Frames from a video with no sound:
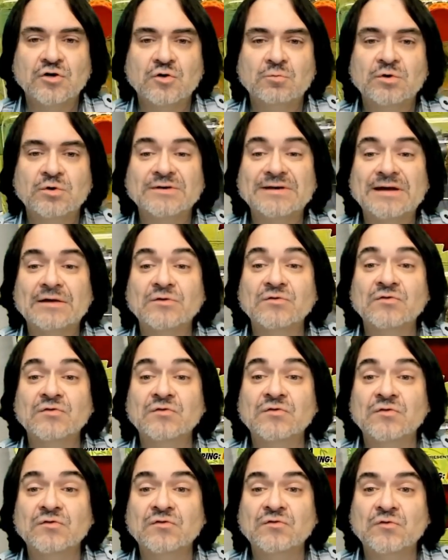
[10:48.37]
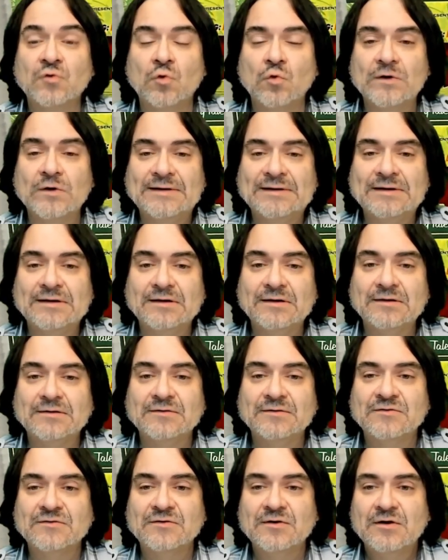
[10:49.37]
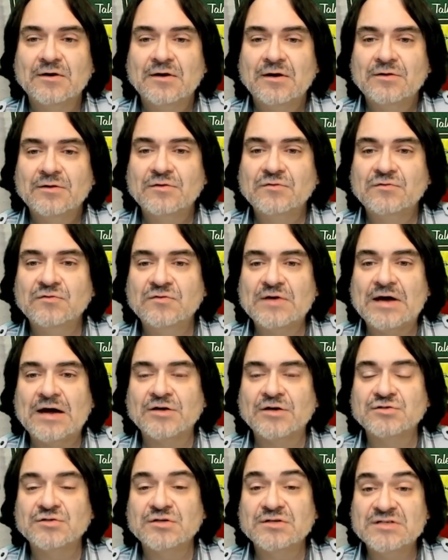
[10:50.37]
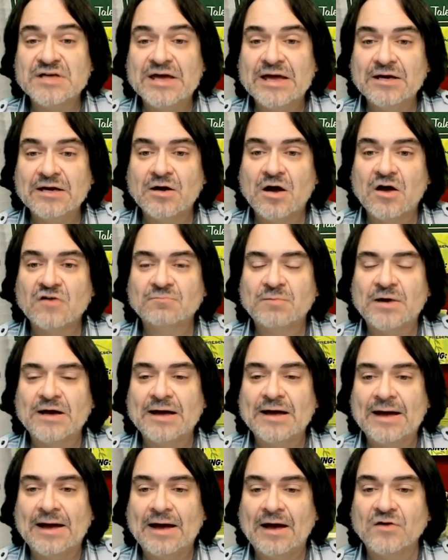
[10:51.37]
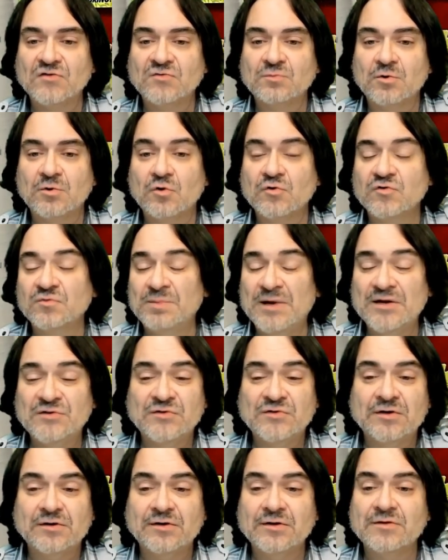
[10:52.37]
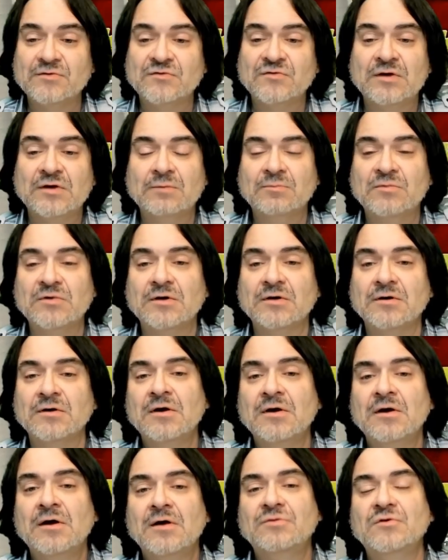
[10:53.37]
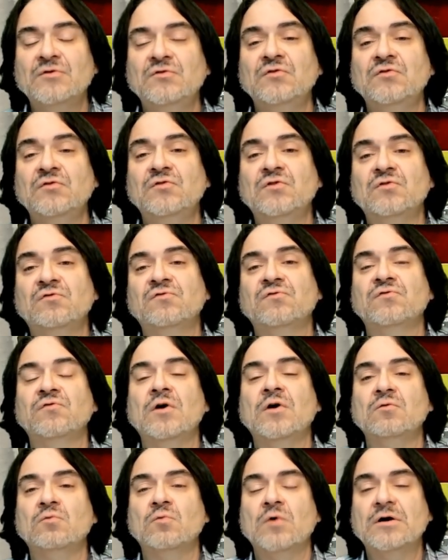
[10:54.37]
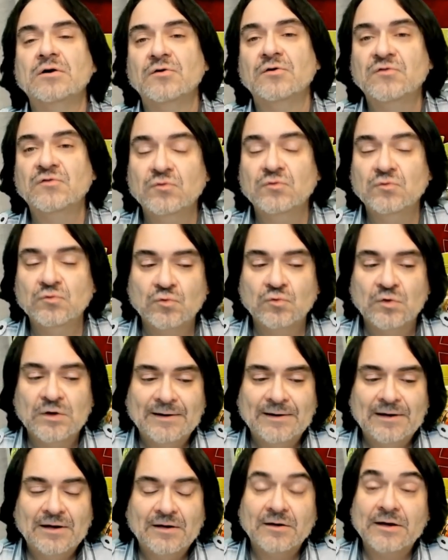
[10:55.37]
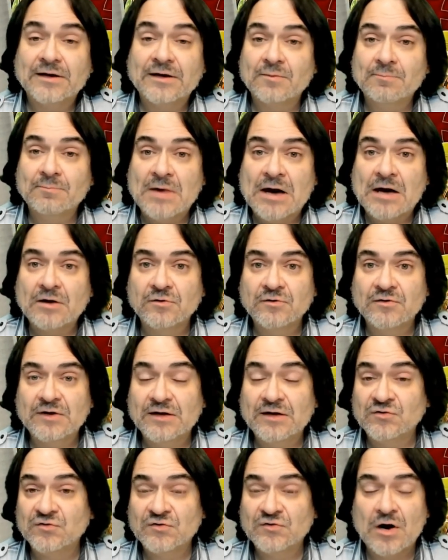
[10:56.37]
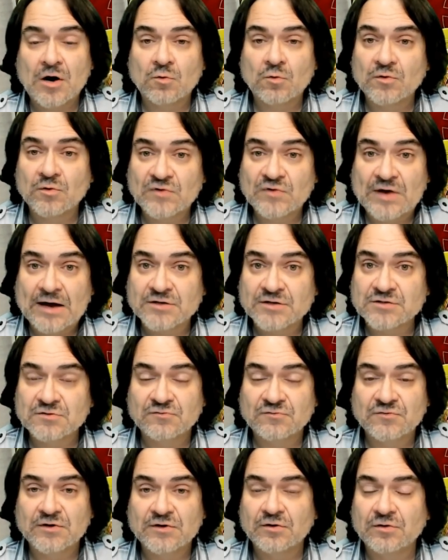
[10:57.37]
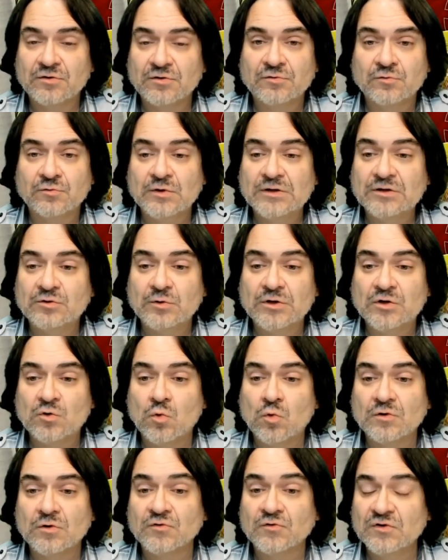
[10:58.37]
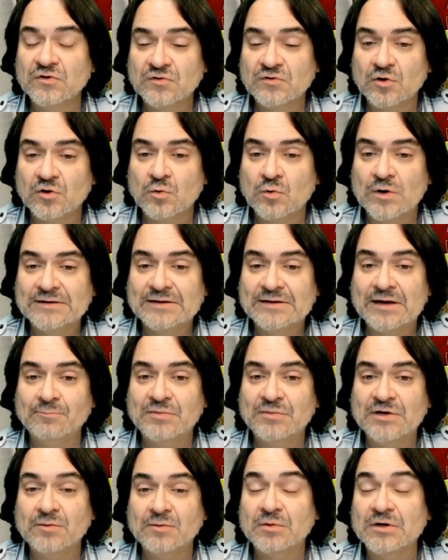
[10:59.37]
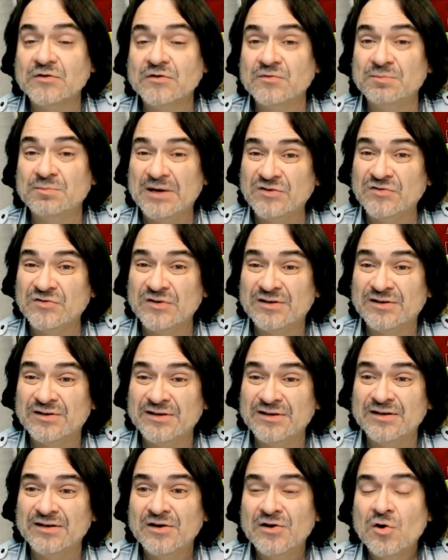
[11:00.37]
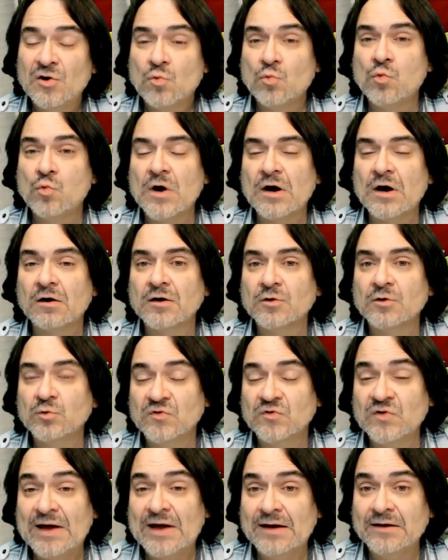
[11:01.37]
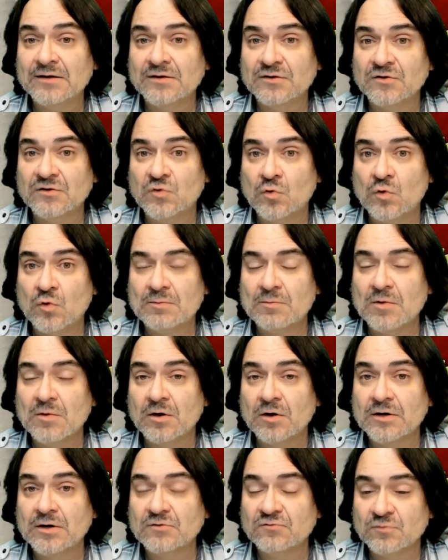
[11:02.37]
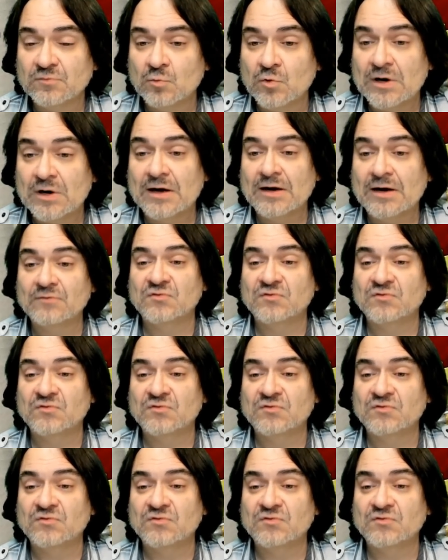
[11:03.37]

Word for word: Book. Now, this is a Storykins. This is actually a takeoff by Hasbro. It's basically the same thing. This is the front runner to like a modern day Star Wars action figure, the three and three quarters. These aren't quite that big, but it's basically where it was heading the toy market from what I've